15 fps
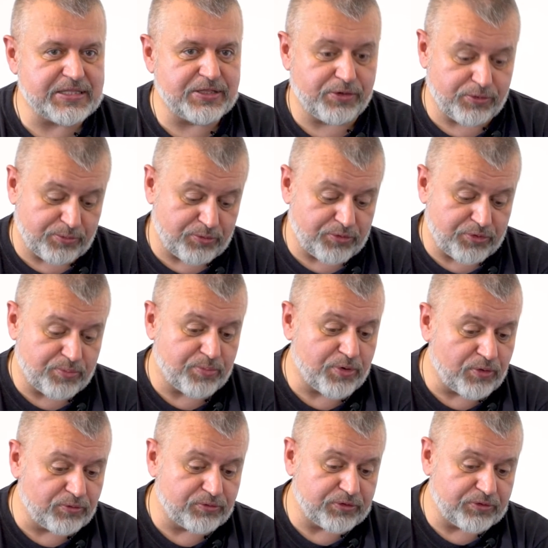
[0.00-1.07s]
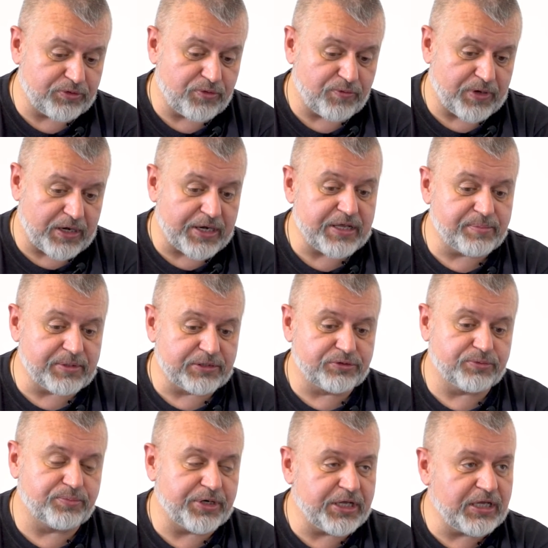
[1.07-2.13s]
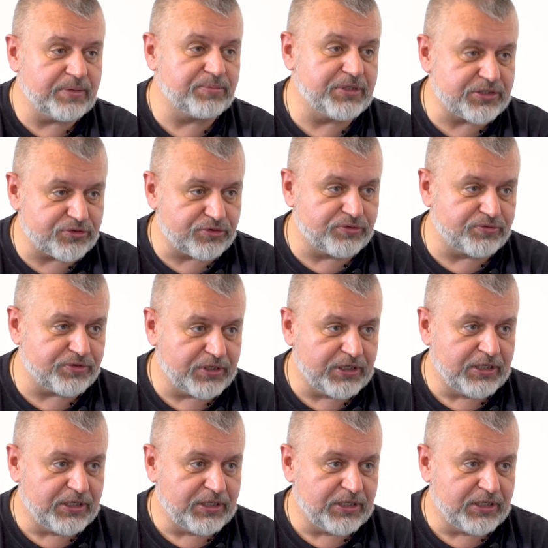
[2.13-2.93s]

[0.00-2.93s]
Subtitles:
you were able to bring him this roof.